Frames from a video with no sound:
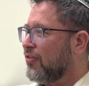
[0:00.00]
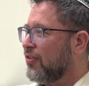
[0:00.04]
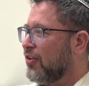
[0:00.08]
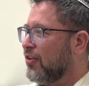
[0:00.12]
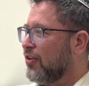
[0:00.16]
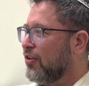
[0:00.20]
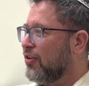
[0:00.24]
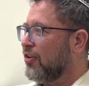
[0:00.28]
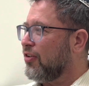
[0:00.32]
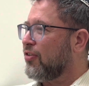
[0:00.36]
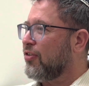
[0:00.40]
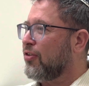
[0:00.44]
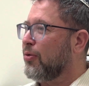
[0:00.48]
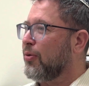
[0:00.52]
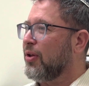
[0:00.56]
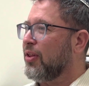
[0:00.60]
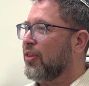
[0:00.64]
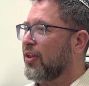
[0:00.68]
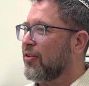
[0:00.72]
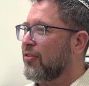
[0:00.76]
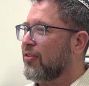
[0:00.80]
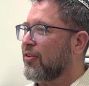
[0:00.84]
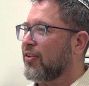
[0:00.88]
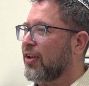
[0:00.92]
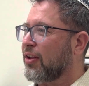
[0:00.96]
you're just doing
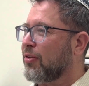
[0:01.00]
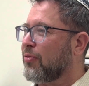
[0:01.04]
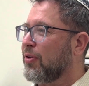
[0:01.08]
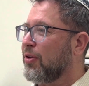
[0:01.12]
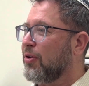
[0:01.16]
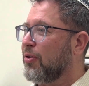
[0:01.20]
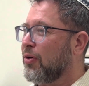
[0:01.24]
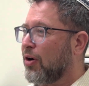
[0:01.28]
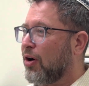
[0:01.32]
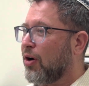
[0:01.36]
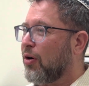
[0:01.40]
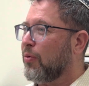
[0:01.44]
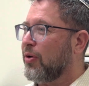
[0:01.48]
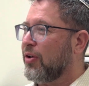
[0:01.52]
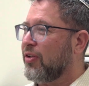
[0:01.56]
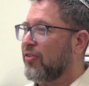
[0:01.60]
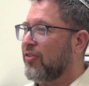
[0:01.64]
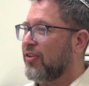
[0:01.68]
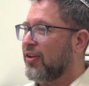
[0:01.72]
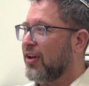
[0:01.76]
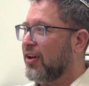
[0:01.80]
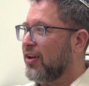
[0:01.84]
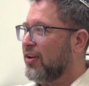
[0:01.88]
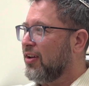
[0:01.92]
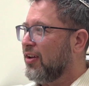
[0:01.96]
things because that's what you always
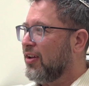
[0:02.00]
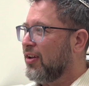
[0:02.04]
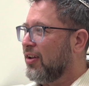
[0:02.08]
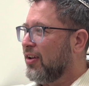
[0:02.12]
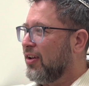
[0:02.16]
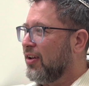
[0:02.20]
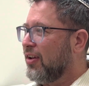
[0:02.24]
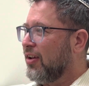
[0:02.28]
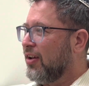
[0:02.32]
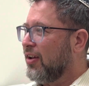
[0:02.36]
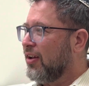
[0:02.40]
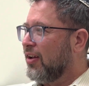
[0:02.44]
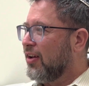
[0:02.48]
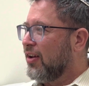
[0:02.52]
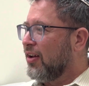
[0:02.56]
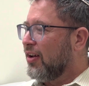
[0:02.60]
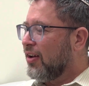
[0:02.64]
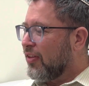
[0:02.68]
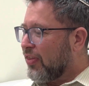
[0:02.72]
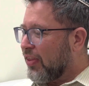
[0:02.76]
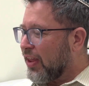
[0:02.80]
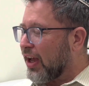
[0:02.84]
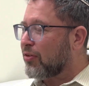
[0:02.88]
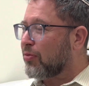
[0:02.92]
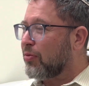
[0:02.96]
did,
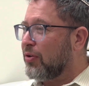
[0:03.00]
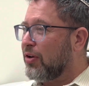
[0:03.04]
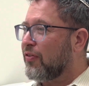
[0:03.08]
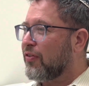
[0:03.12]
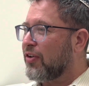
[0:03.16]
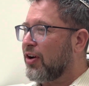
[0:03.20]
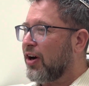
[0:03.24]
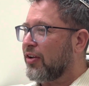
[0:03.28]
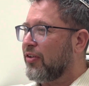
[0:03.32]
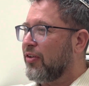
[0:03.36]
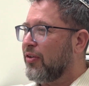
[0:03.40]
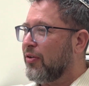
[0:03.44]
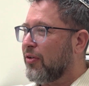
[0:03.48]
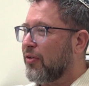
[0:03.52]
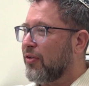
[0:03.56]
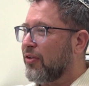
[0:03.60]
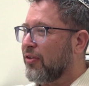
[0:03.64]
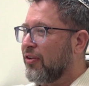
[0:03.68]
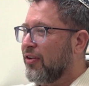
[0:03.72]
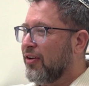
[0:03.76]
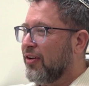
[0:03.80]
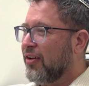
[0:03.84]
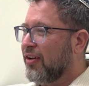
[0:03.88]
that's when you've gotten old.